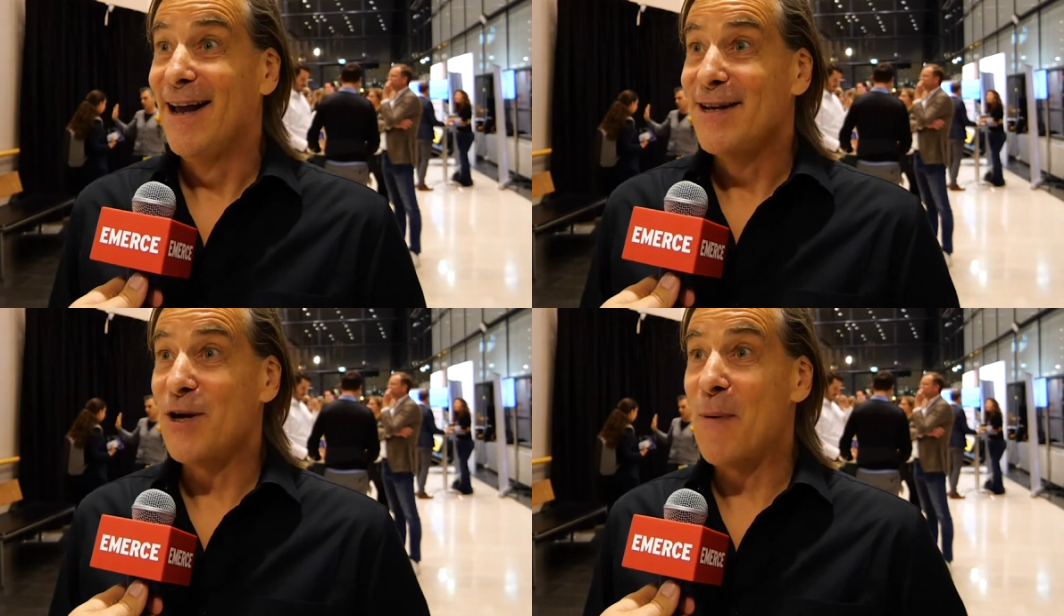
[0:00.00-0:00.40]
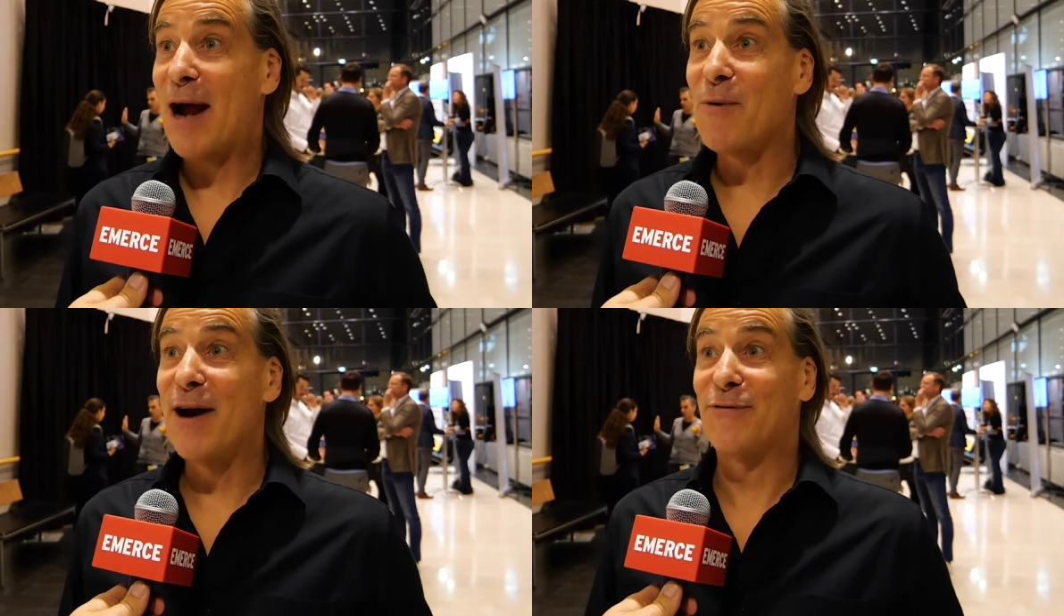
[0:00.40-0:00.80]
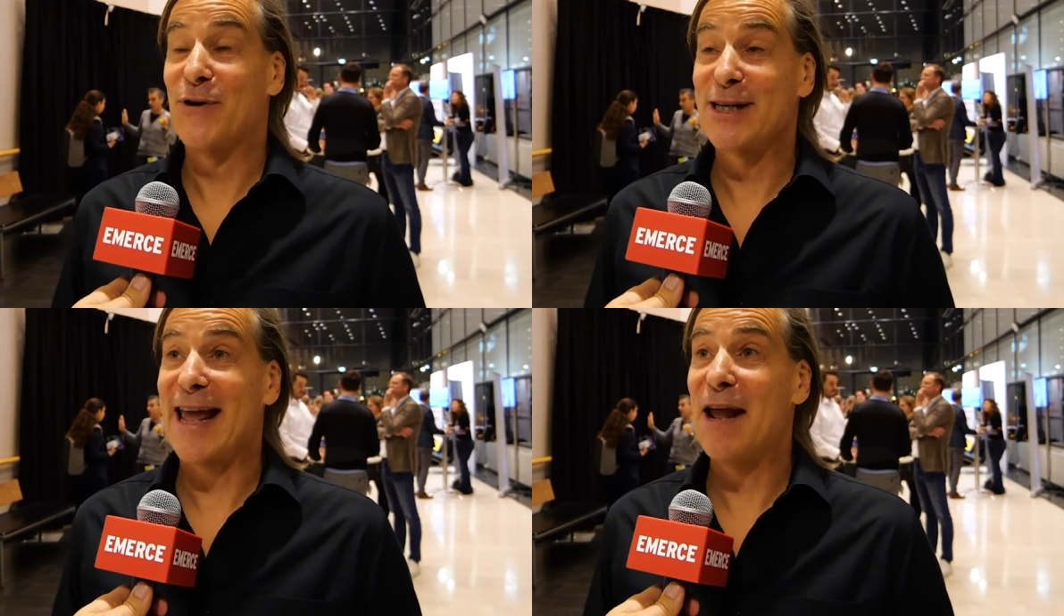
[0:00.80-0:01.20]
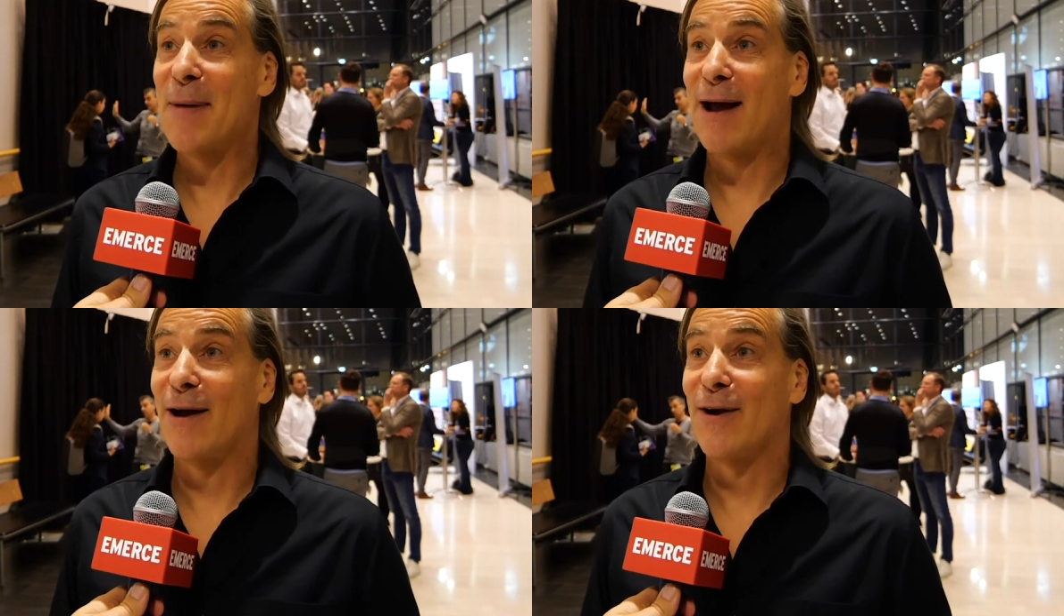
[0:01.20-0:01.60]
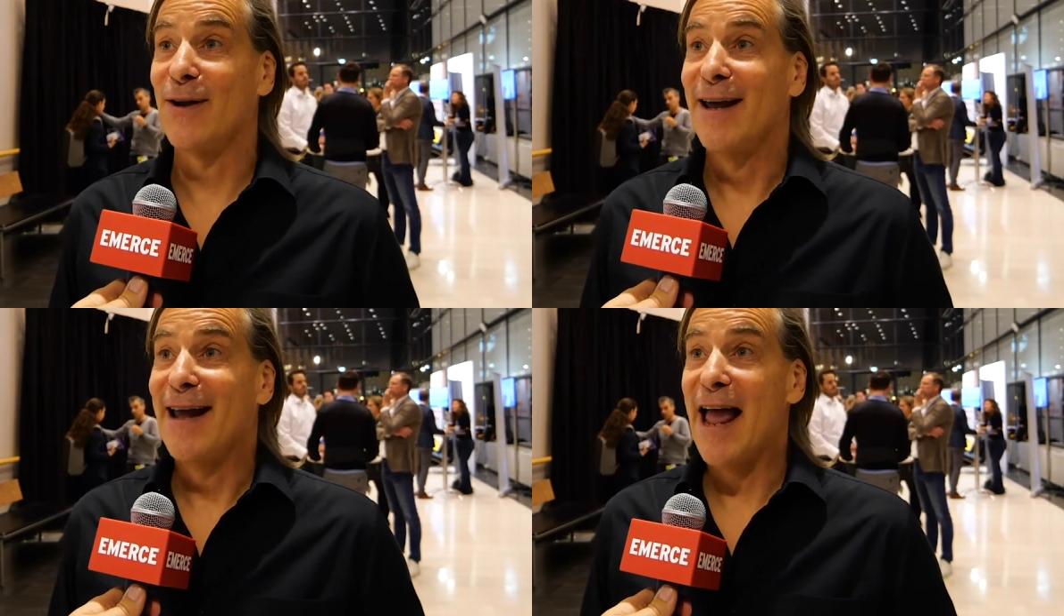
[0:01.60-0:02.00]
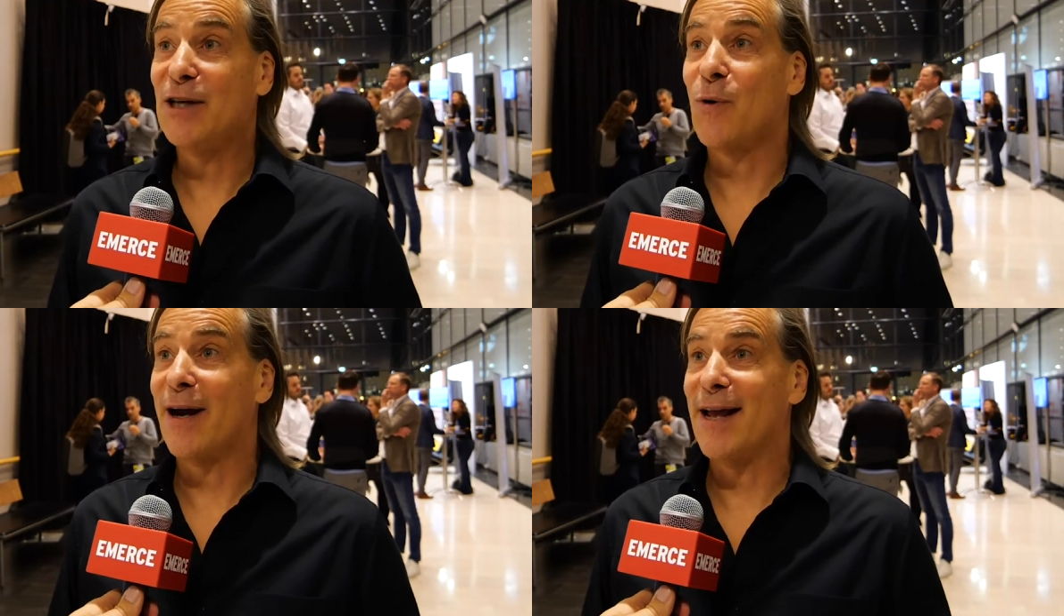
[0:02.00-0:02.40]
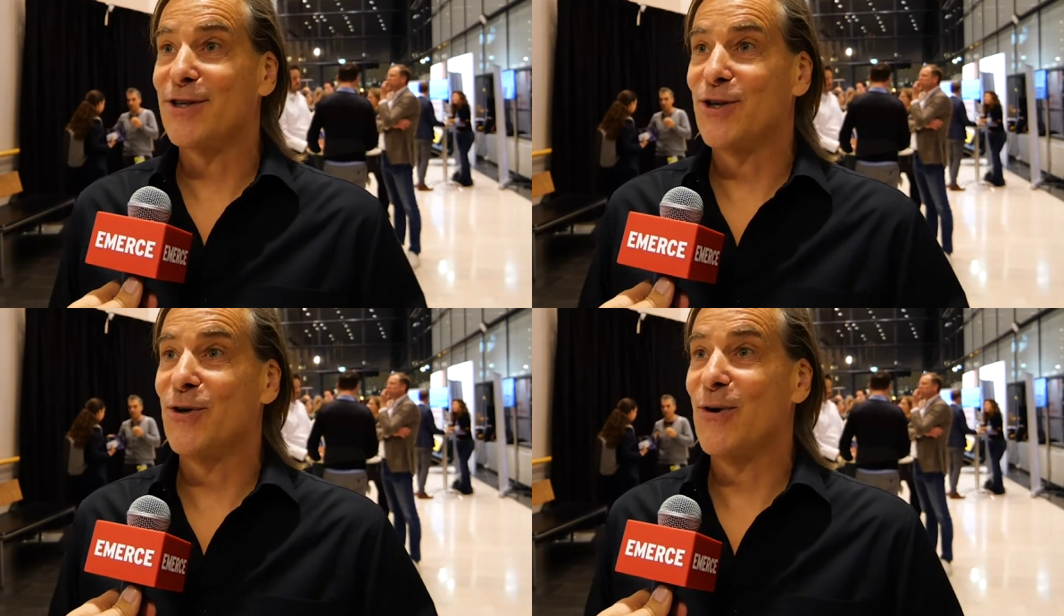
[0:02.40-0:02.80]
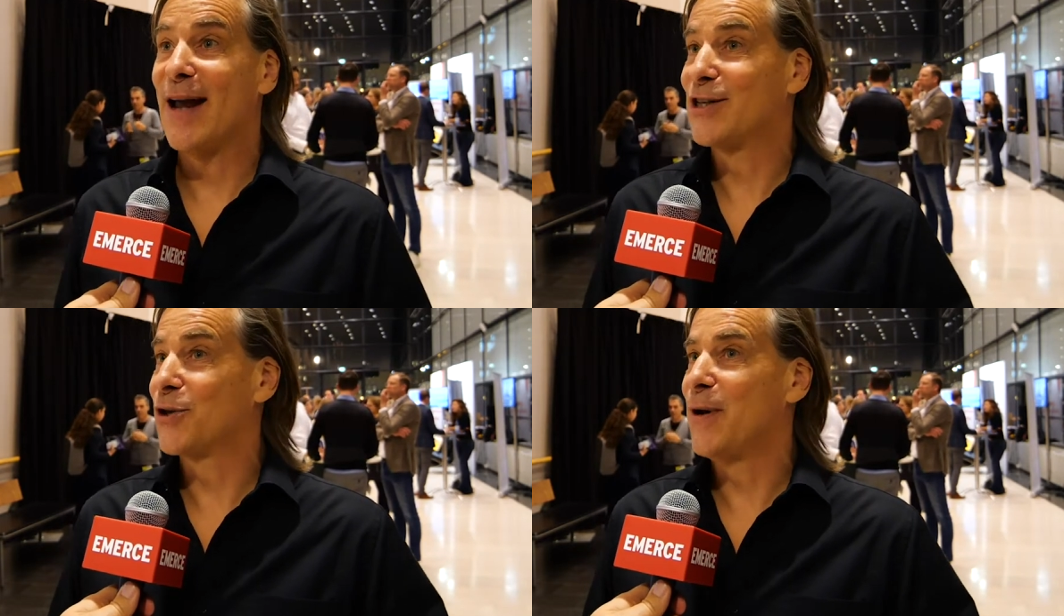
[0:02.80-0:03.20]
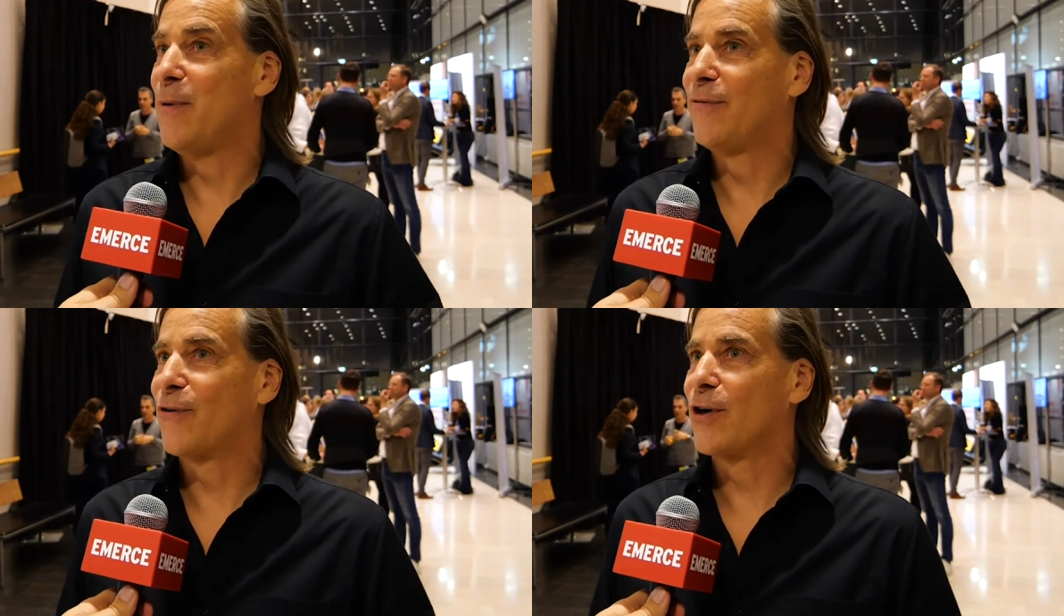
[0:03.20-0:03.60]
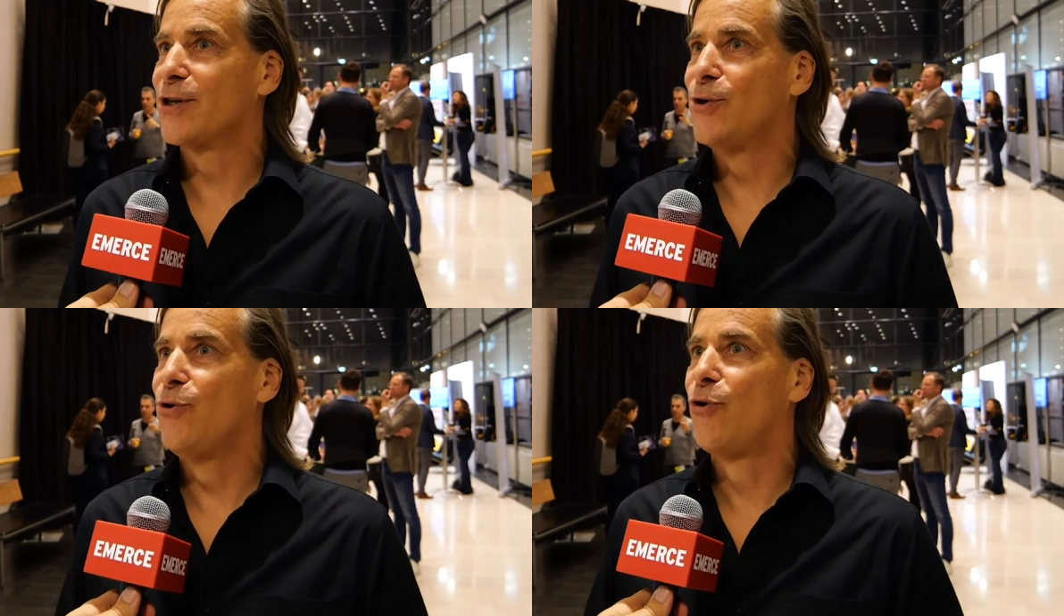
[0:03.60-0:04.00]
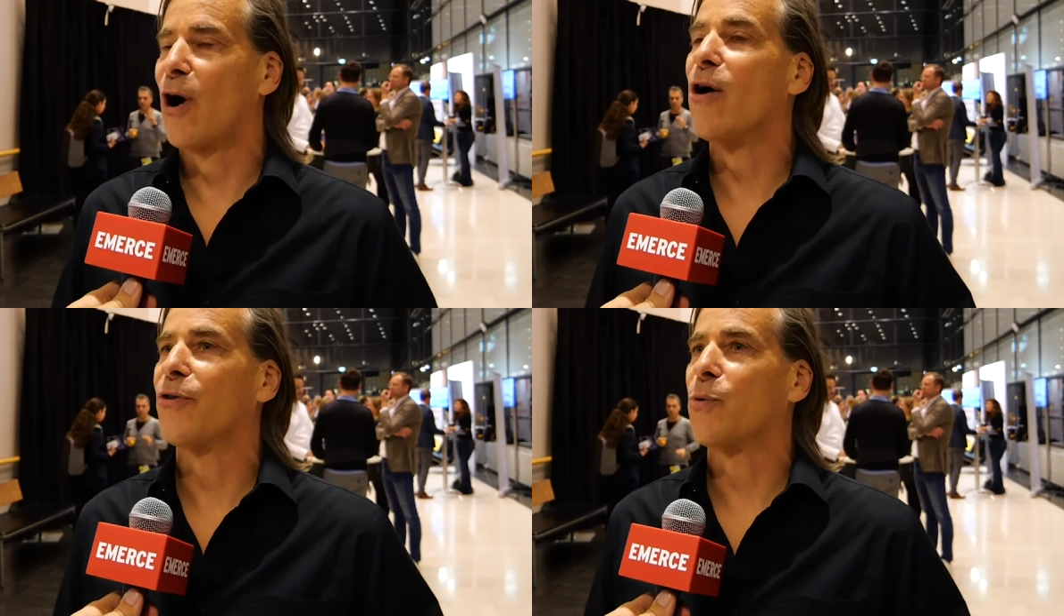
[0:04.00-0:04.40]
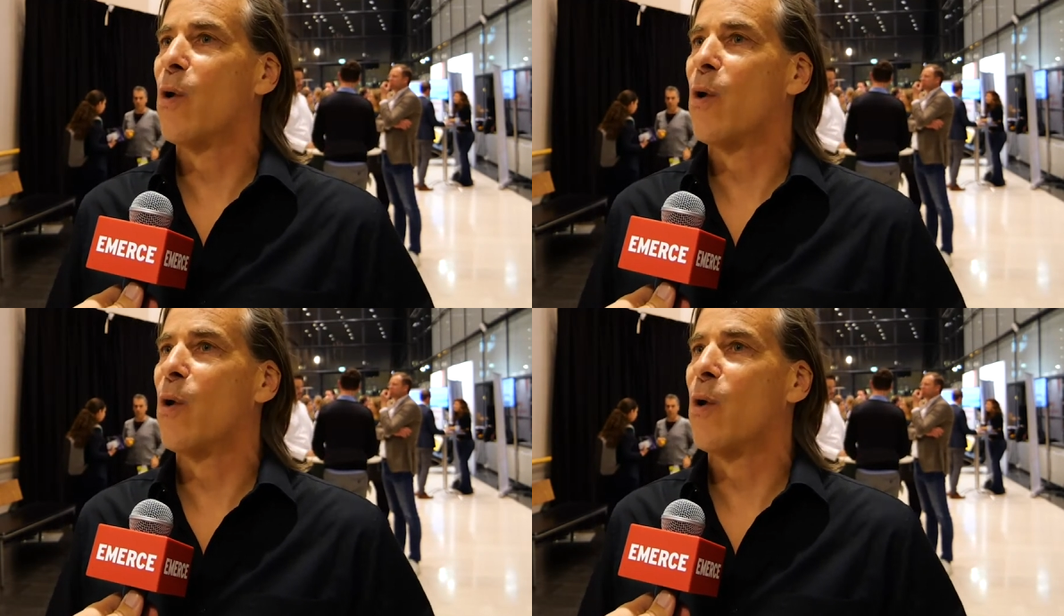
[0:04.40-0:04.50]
So back when it first came out, H1, H2, H3 referred to growth.